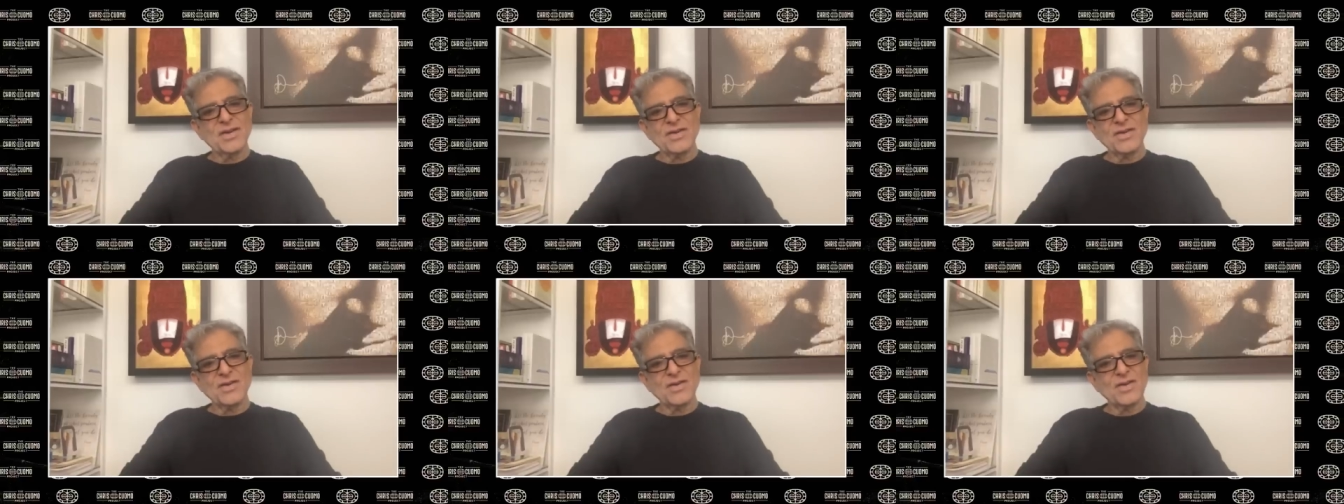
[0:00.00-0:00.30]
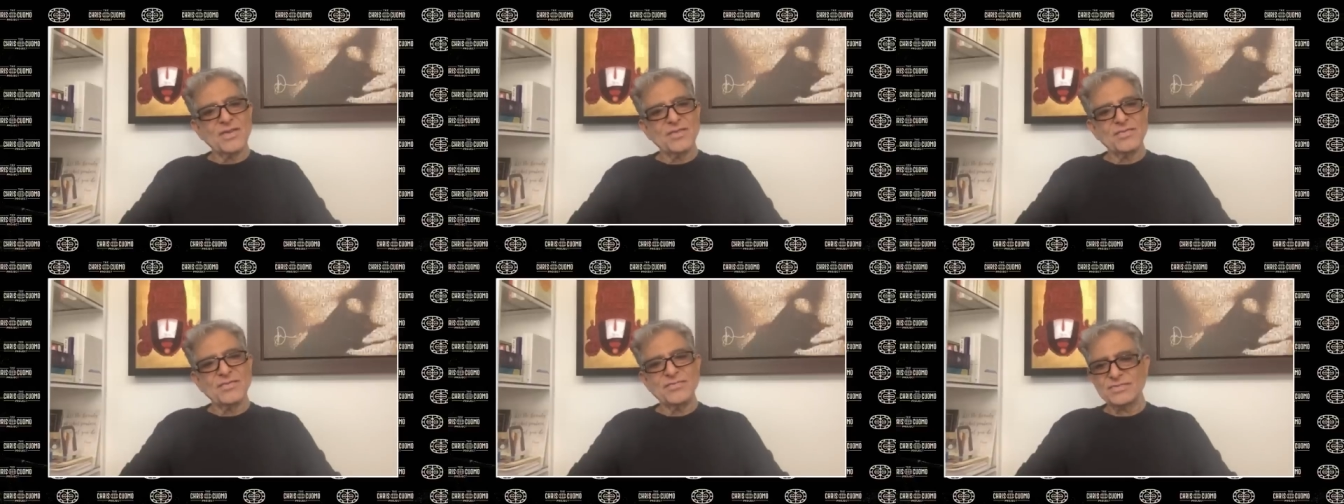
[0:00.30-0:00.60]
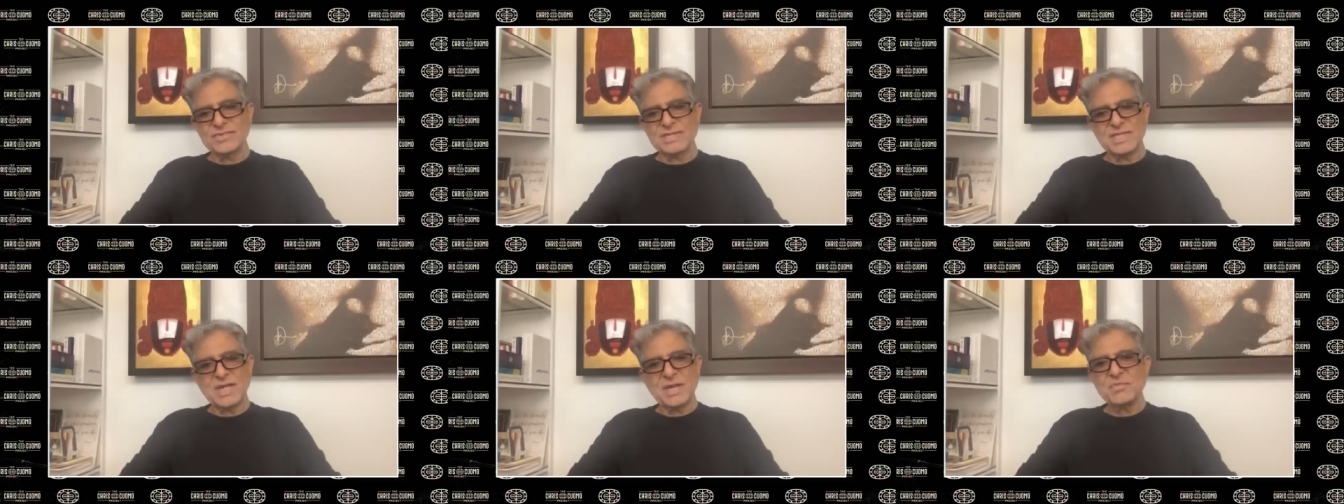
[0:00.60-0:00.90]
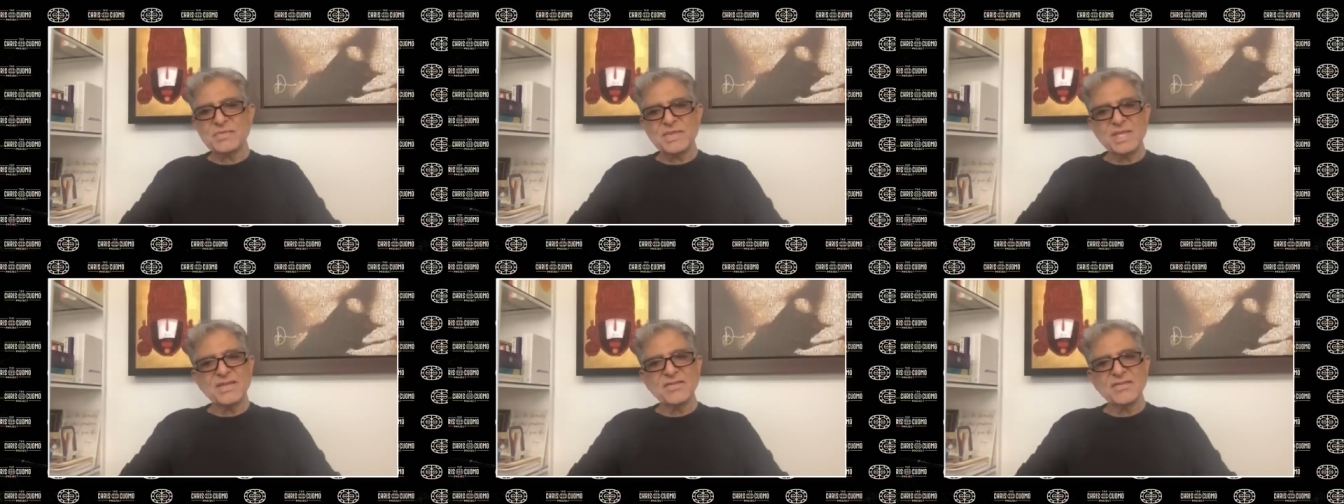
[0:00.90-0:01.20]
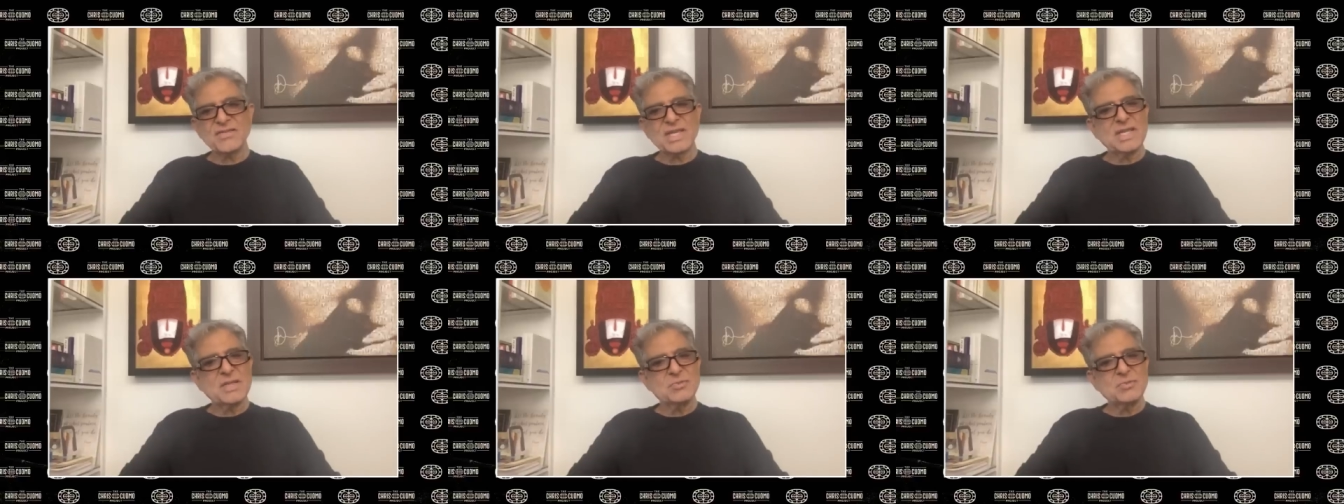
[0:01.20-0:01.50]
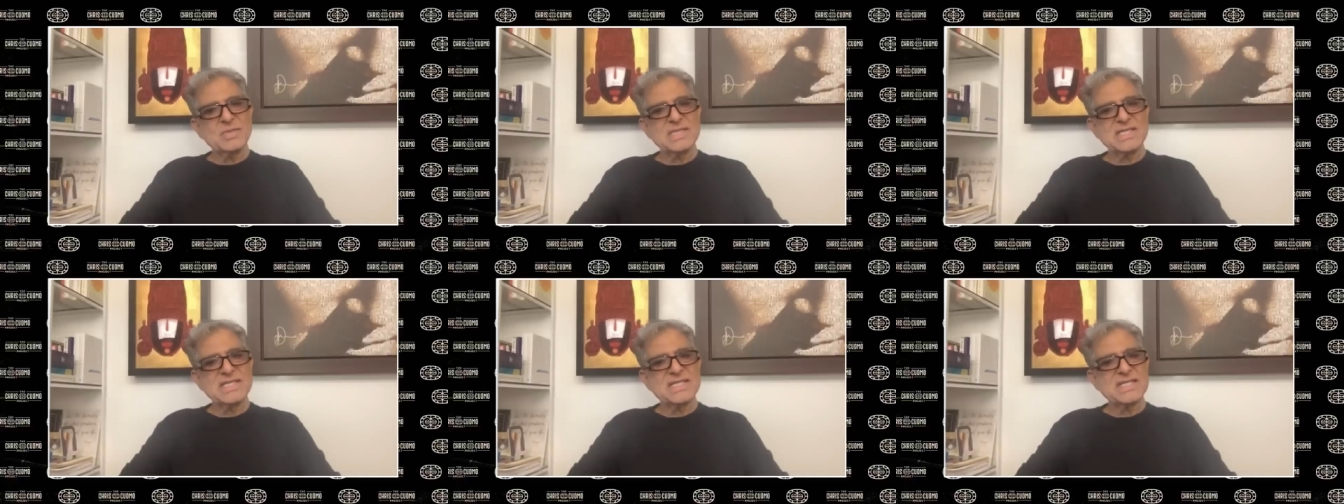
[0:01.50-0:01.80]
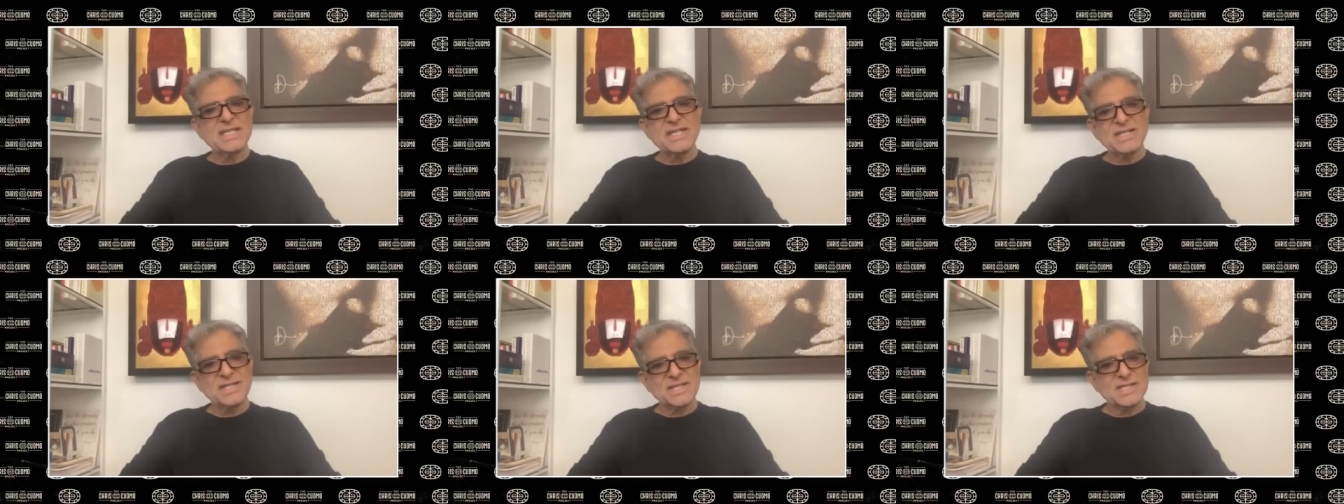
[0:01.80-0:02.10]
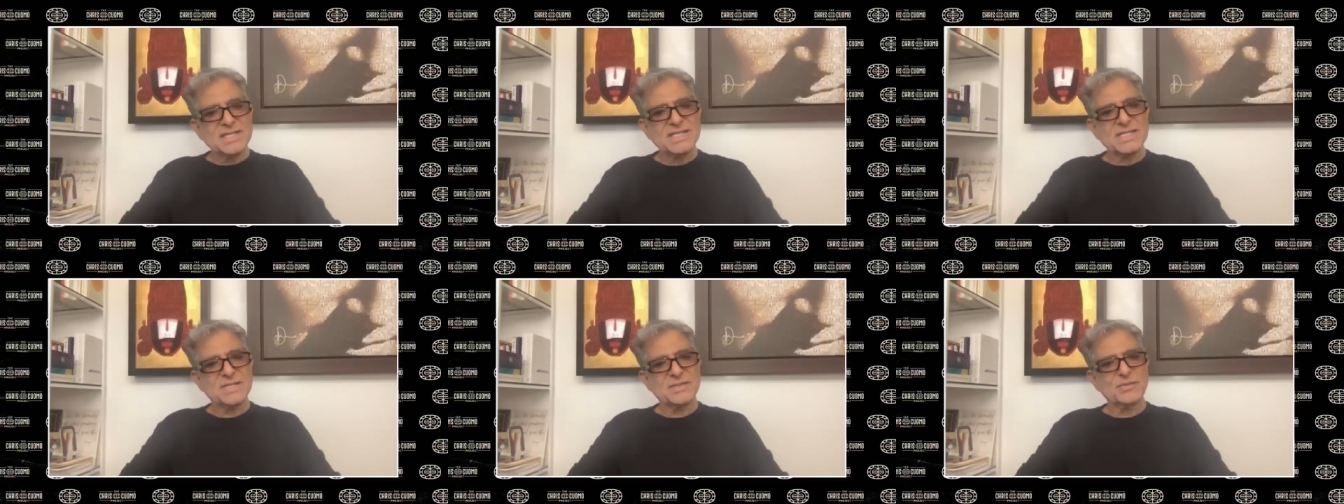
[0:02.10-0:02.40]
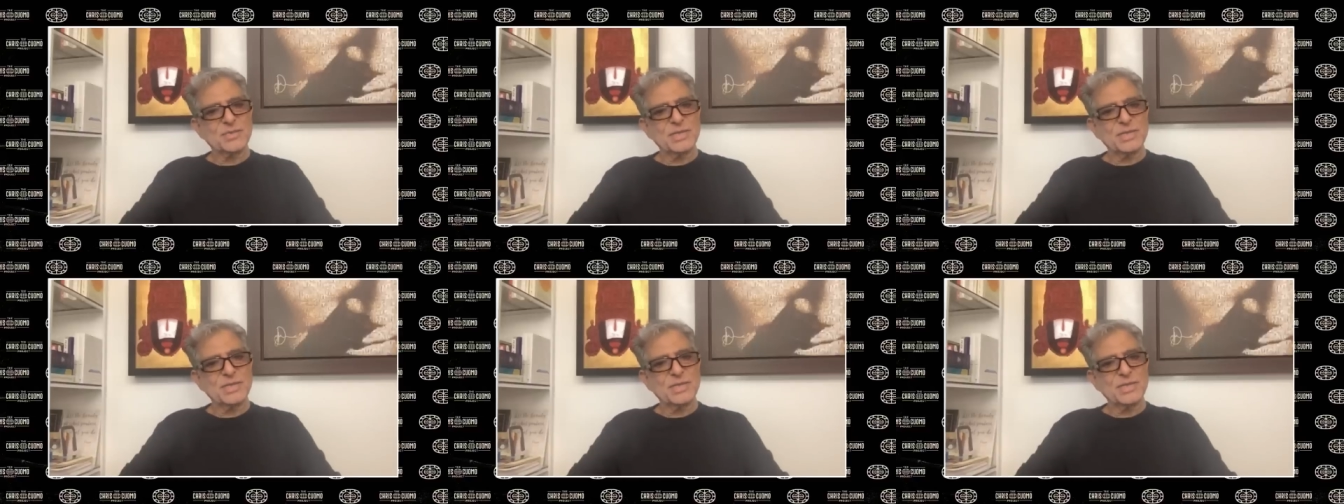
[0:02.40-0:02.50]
of something very mysterious.